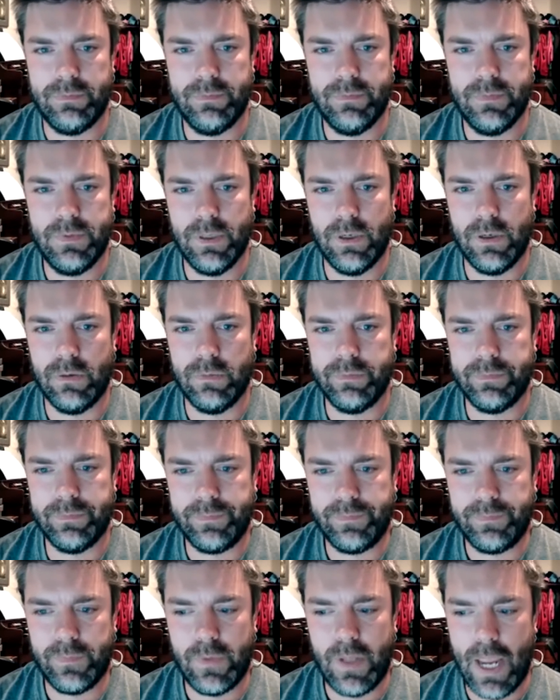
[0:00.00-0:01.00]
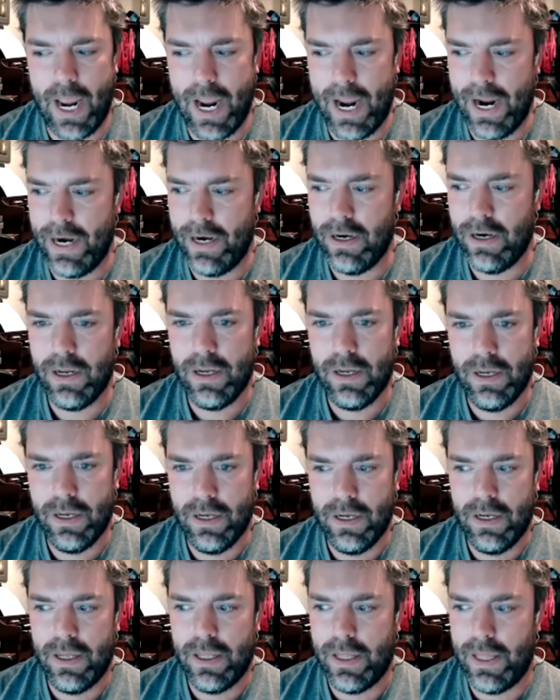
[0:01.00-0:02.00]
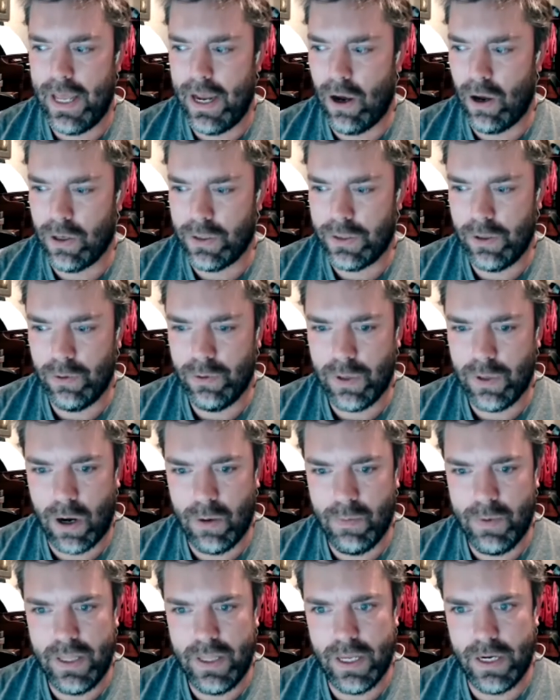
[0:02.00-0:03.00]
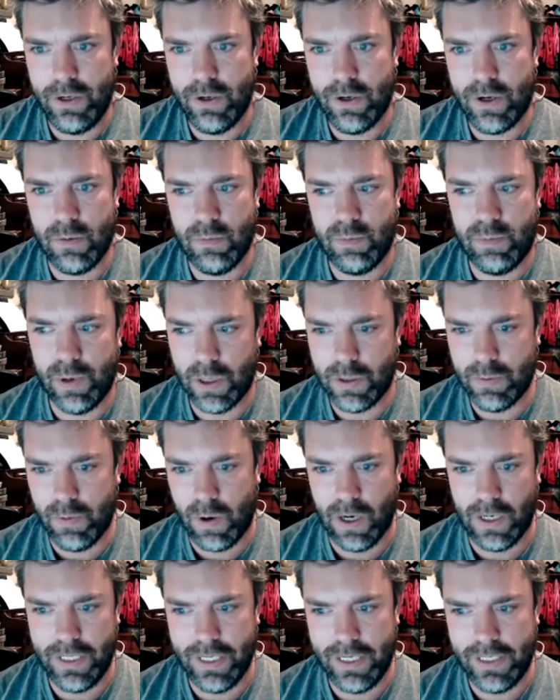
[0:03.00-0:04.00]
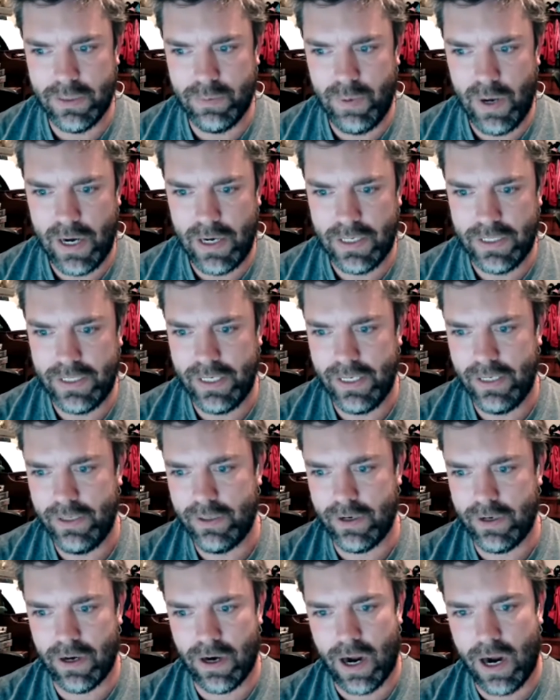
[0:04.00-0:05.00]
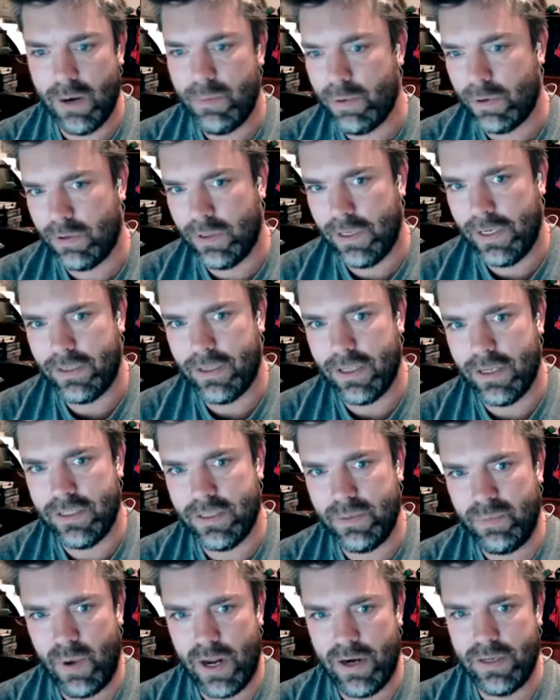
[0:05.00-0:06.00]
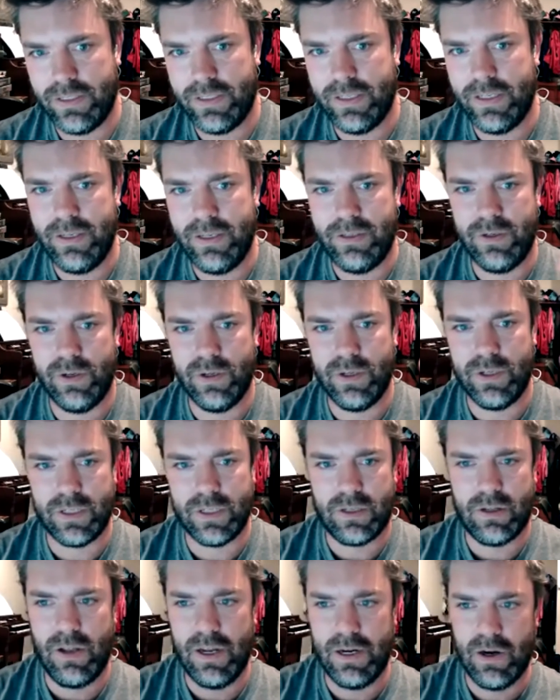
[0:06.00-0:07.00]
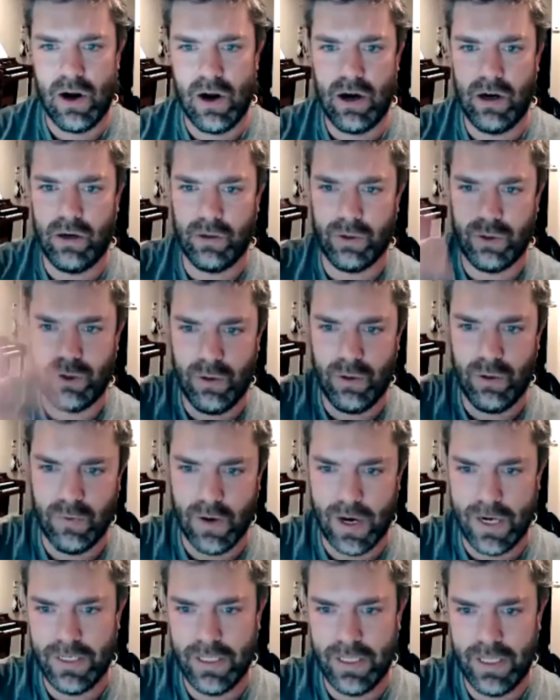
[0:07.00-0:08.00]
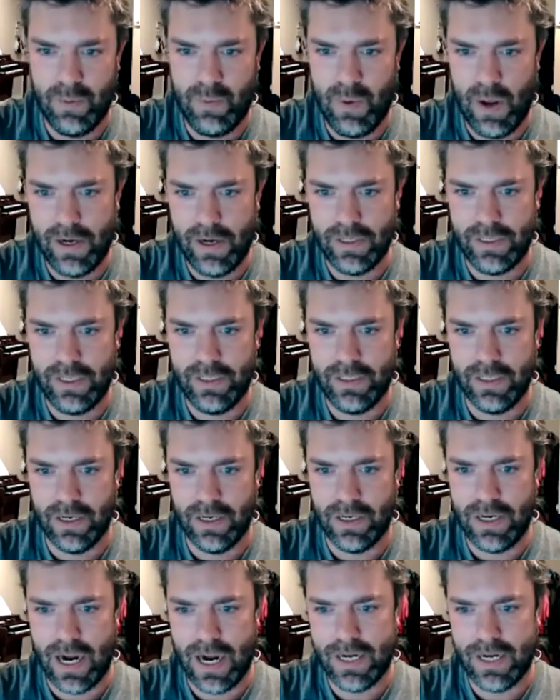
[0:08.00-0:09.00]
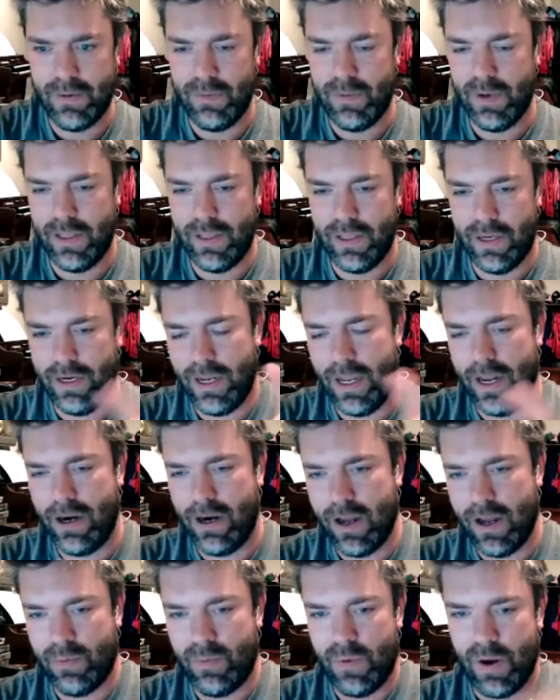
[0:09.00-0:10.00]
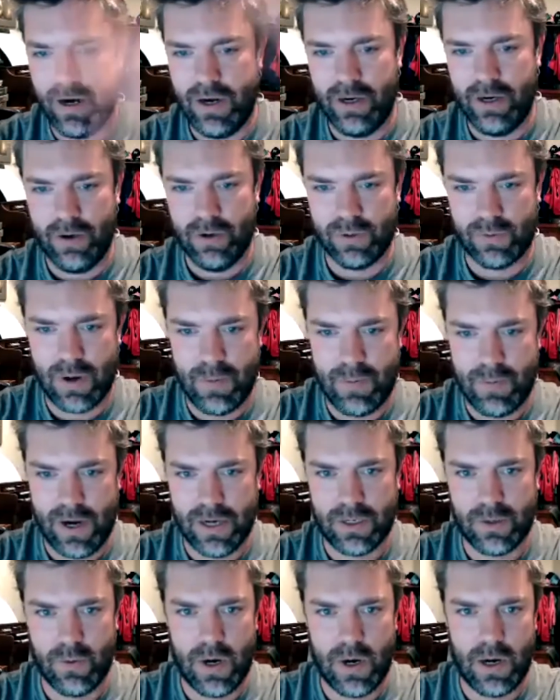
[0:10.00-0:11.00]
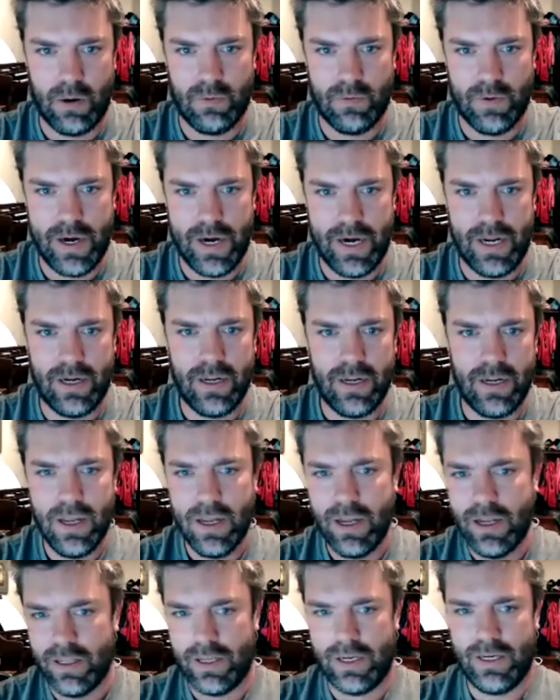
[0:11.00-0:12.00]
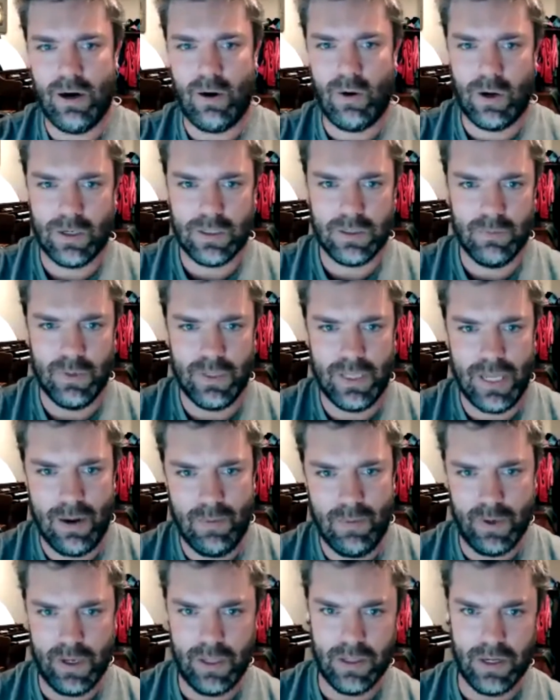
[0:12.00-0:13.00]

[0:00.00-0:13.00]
So, and they also taught me that you can bookmark these appendices, you can hyperlink these appendices, you can just click on it, it'll shoot right to the appendices in the document, and then you hit another button, it goes right back to where you're reading. Like, how awesome would that be?